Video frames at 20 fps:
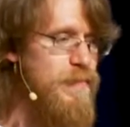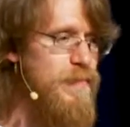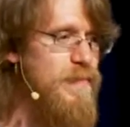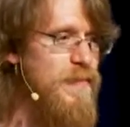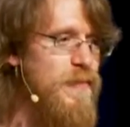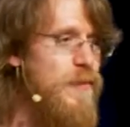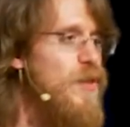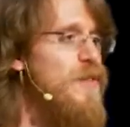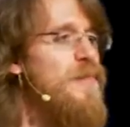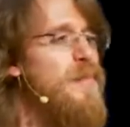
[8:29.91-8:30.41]

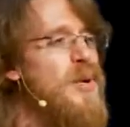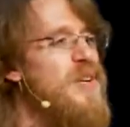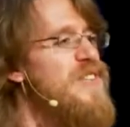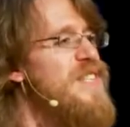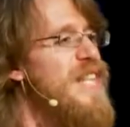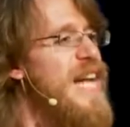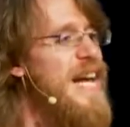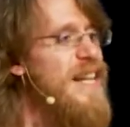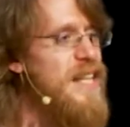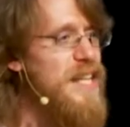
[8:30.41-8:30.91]
full of
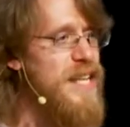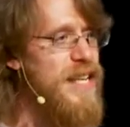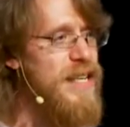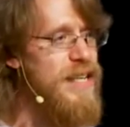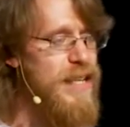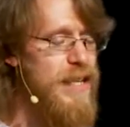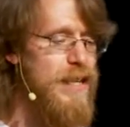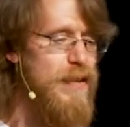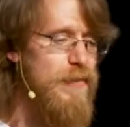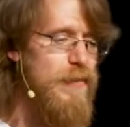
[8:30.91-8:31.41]
personality,
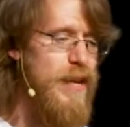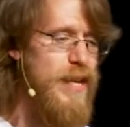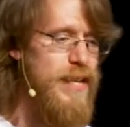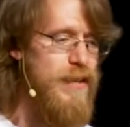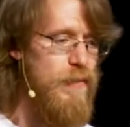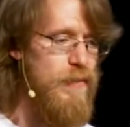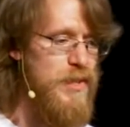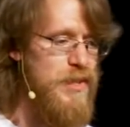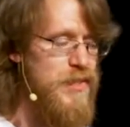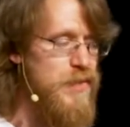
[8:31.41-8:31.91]

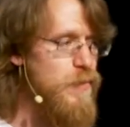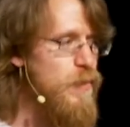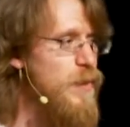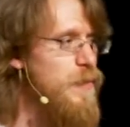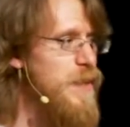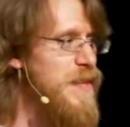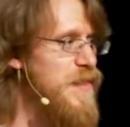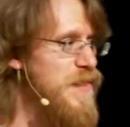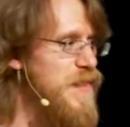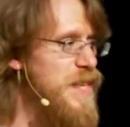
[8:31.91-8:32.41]
right? Which is what
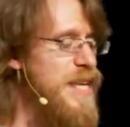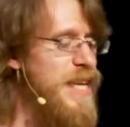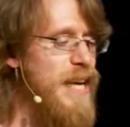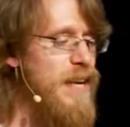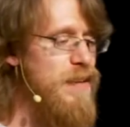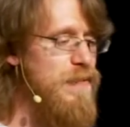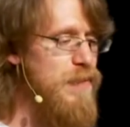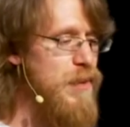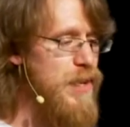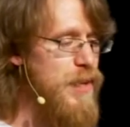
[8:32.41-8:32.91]
we seek
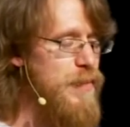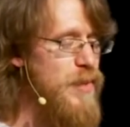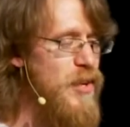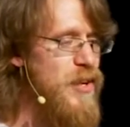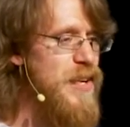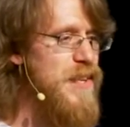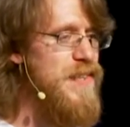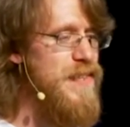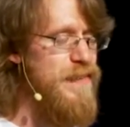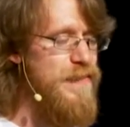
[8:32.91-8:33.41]
out of our
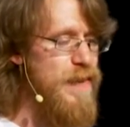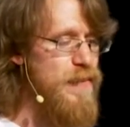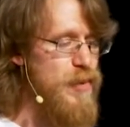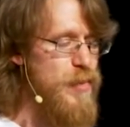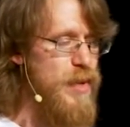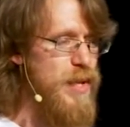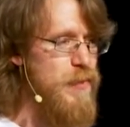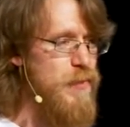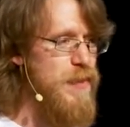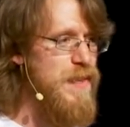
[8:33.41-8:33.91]
communities. If
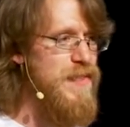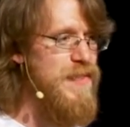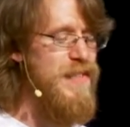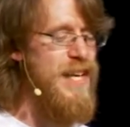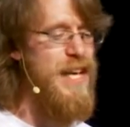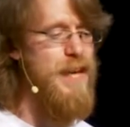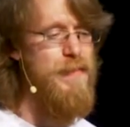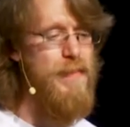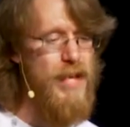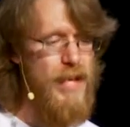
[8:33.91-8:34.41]
everybody were the
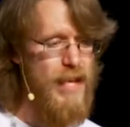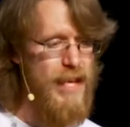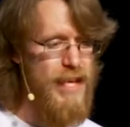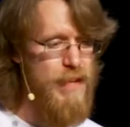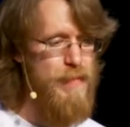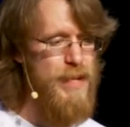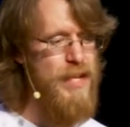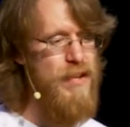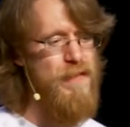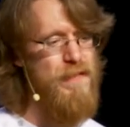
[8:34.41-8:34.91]
same,
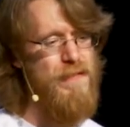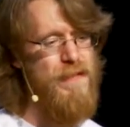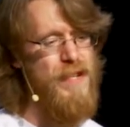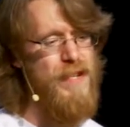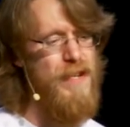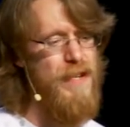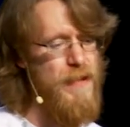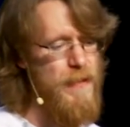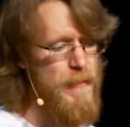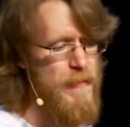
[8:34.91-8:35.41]
it'd be no
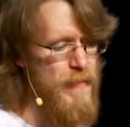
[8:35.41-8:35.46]
fun.